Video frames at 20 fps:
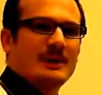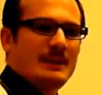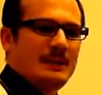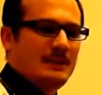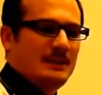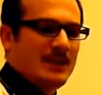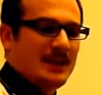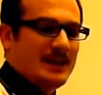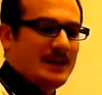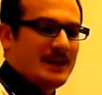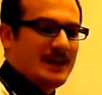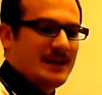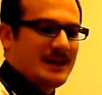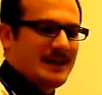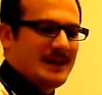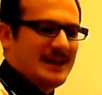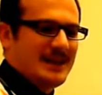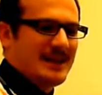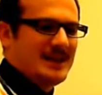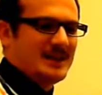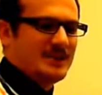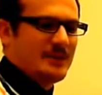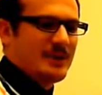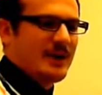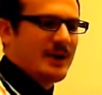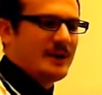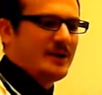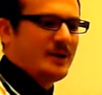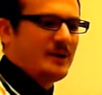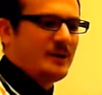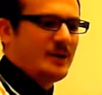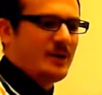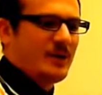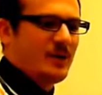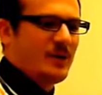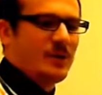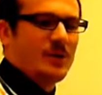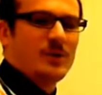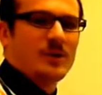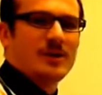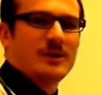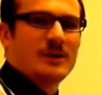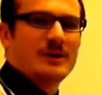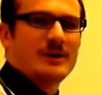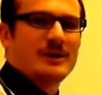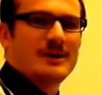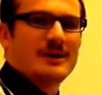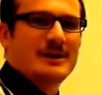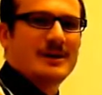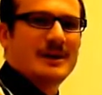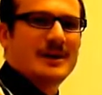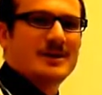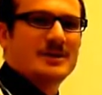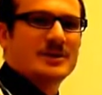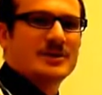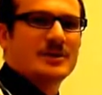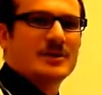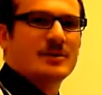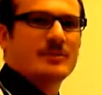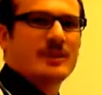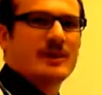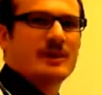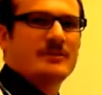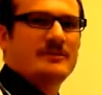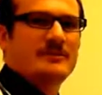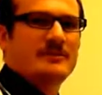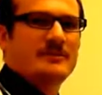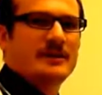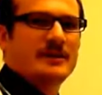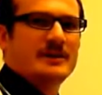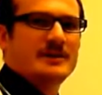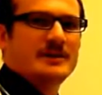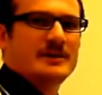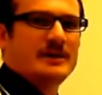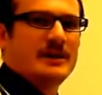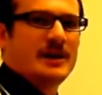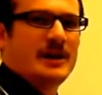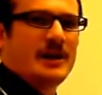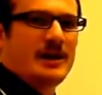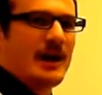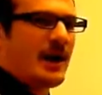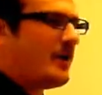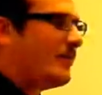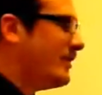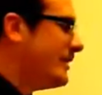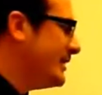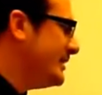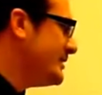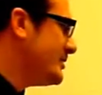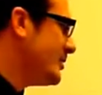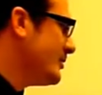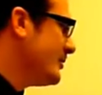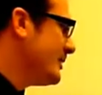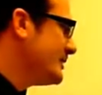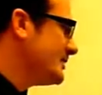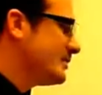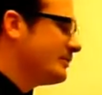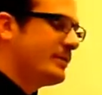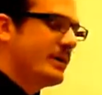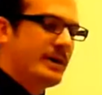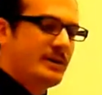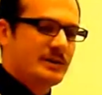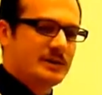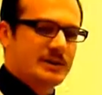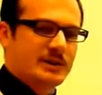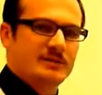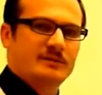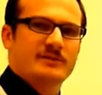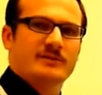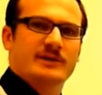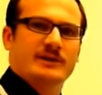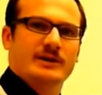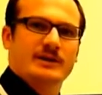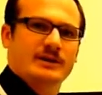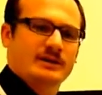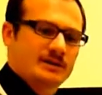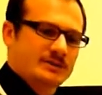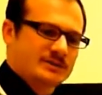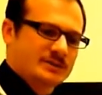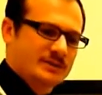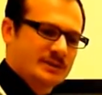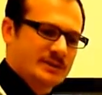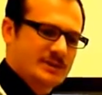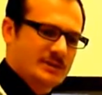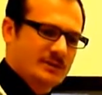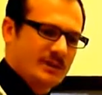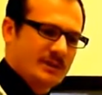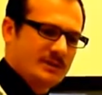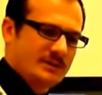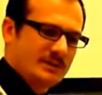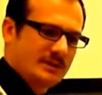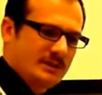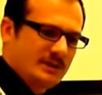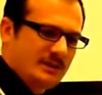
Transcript: make each panel or each turbine fit and how many turbines or panels could fit in those grid squares.